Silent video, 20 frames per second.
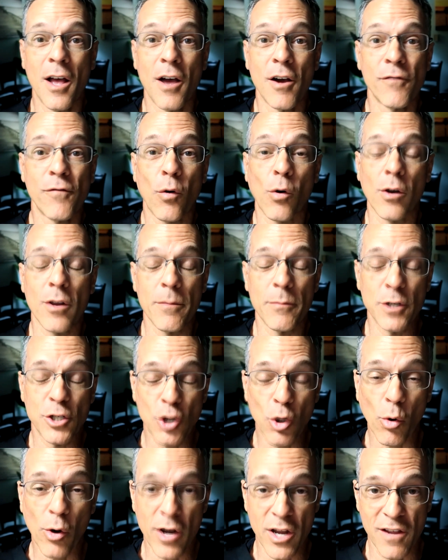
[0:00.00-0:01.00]
For the
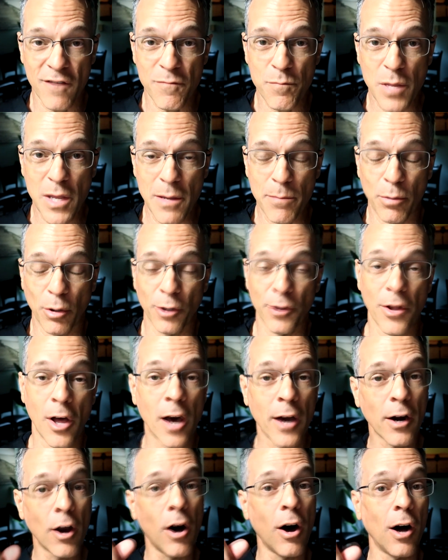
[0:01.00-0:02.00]
majority of people,
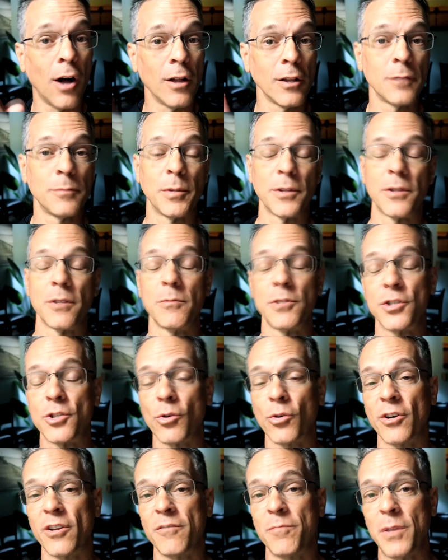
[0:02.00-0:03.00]
not all, but the
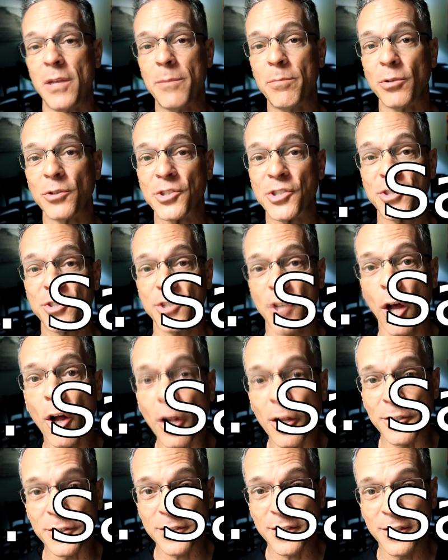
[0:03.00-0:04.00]
majority of people,
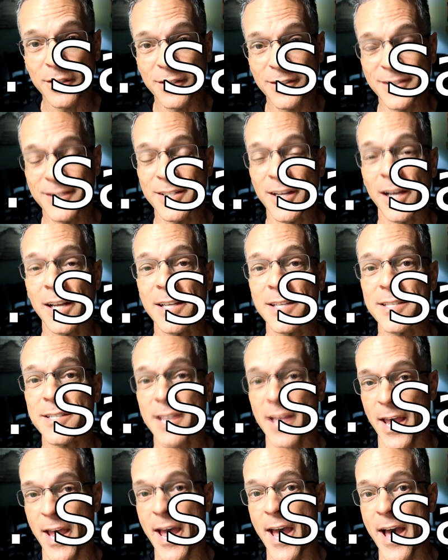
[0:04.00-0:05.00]
salt
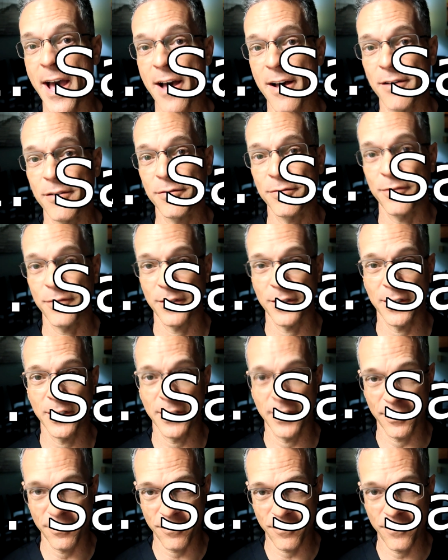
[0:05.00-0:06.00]
does have
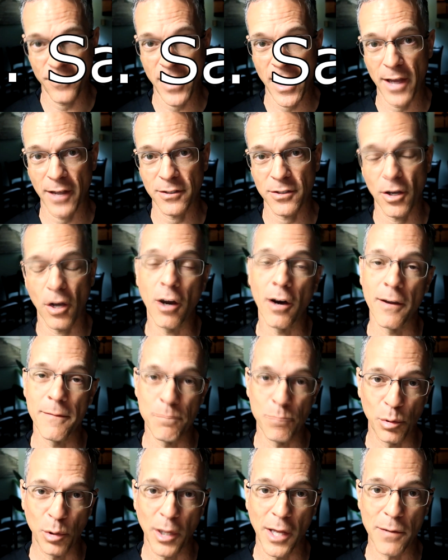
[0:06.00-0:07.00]
an effect
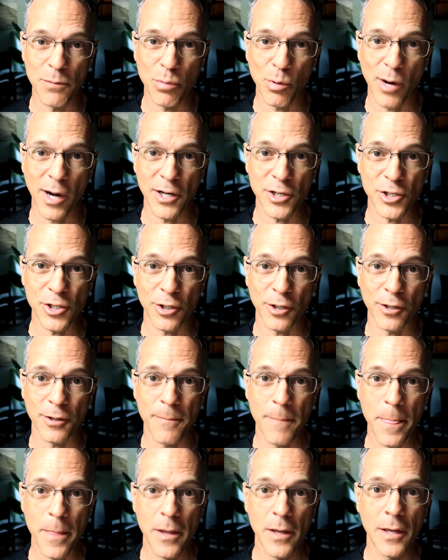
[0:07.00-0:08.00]
on blood
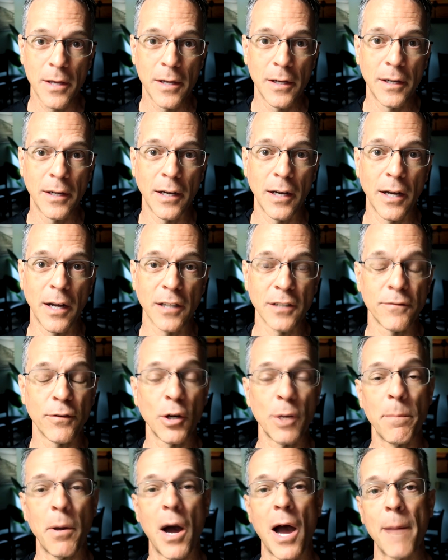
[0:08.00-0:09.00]
pressure. It's
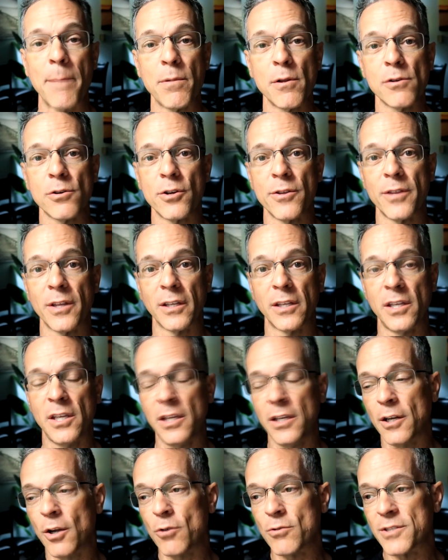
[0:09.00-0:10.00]
very popular in the
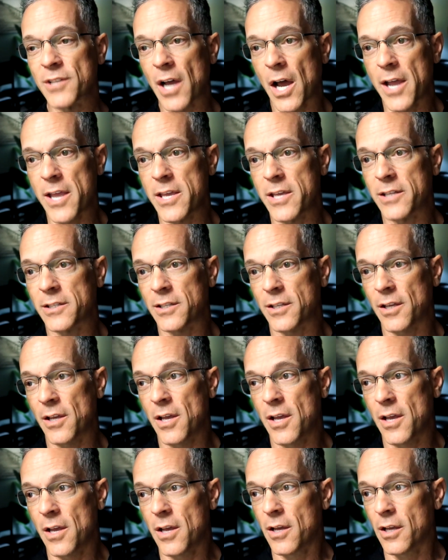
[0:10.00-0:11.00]
keto diet
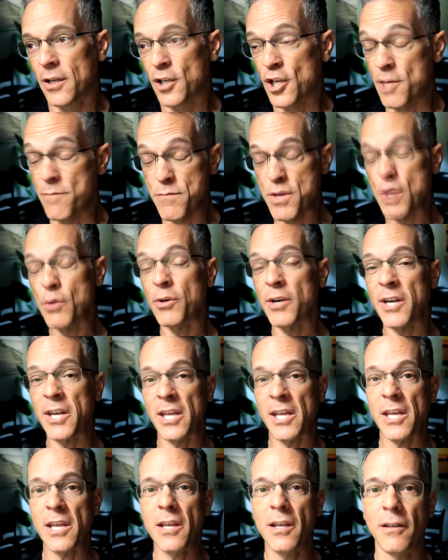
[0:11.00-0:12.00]

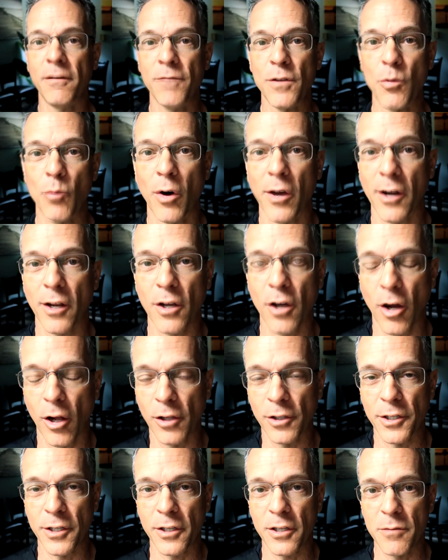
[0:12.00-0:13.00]
community, if you want to
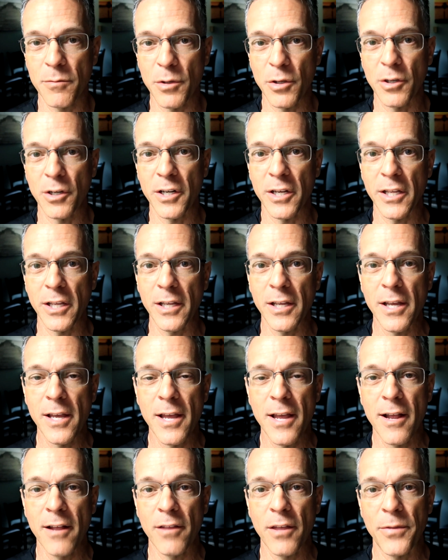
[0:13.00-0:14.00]
call it a community,
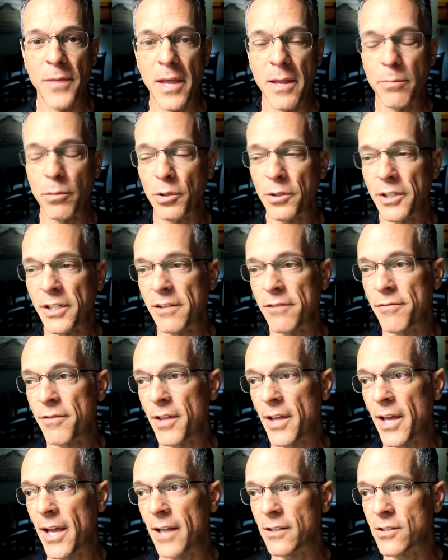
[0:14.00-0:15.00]
that they believe
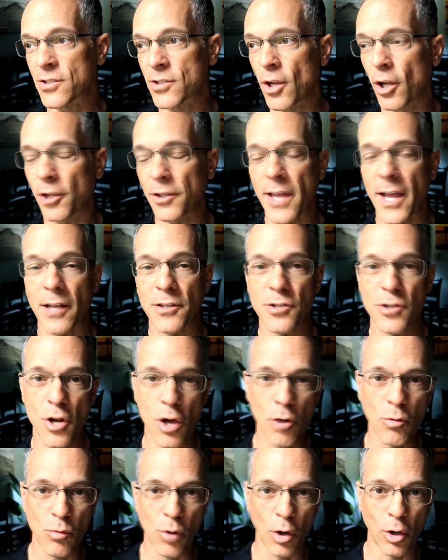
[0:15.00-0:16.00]
that salt has
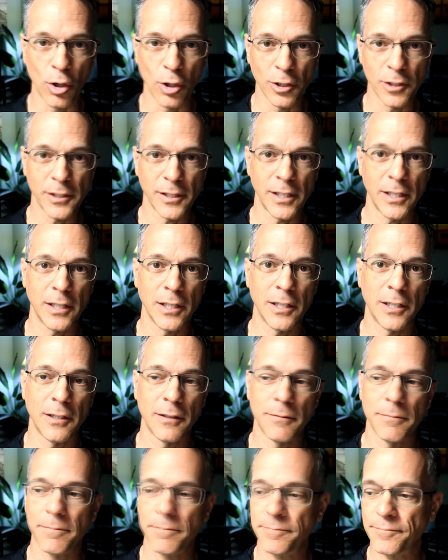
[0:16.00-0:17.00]
no role
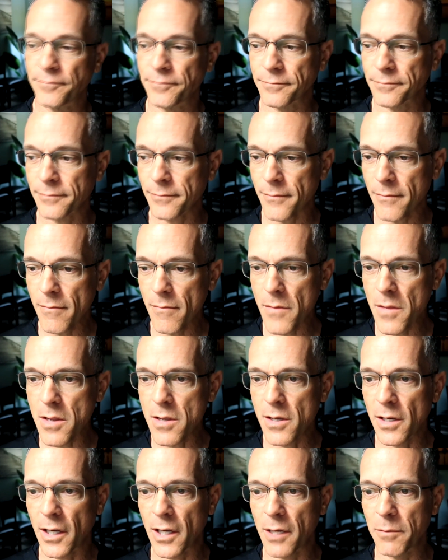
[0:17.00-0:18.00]
in
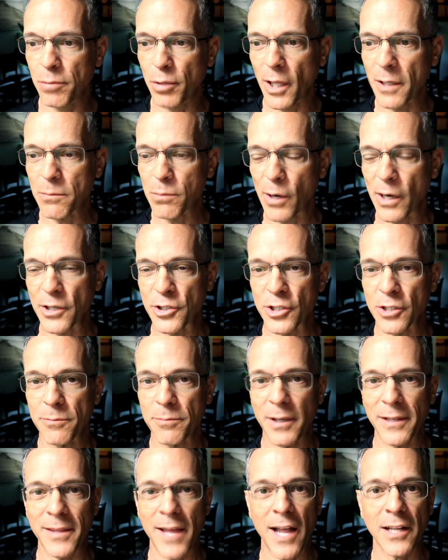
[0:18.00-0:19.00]
blood pressure.
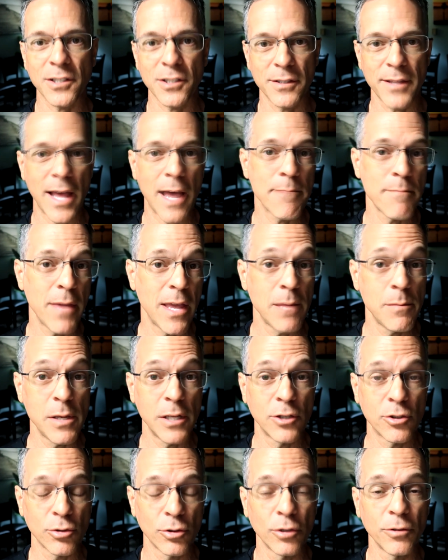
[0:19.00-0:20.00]
But that may
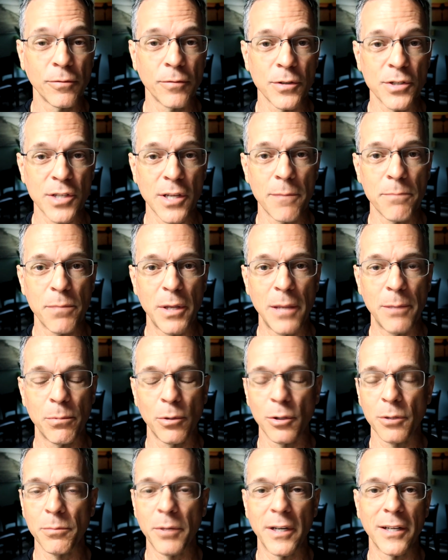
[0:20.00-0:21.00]
be true for some
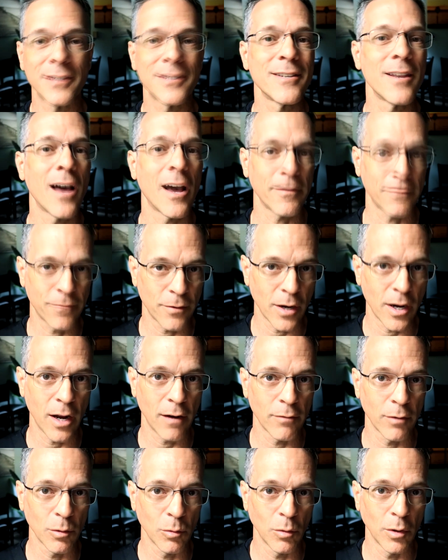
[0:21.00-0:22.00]
people, but it's not for
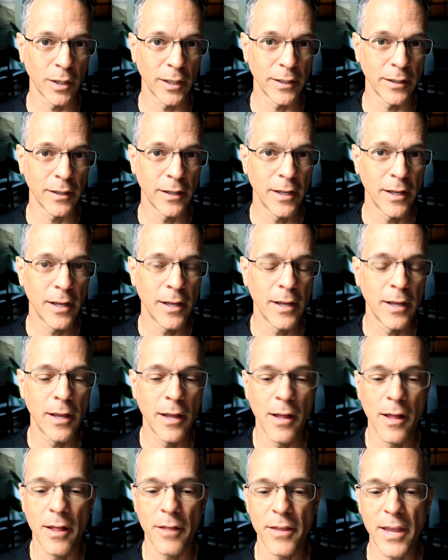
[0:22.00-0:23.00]
everyone.
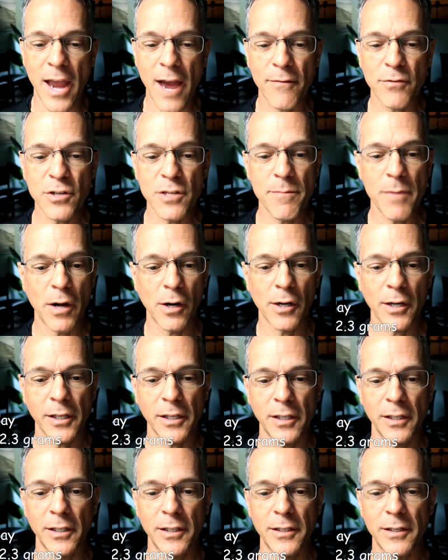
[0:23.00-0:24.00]
The average
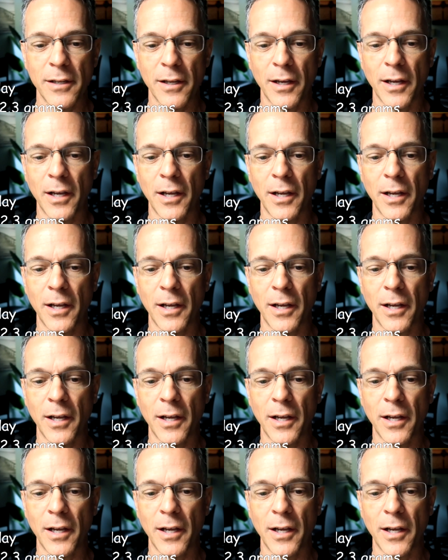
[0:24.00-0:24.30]
American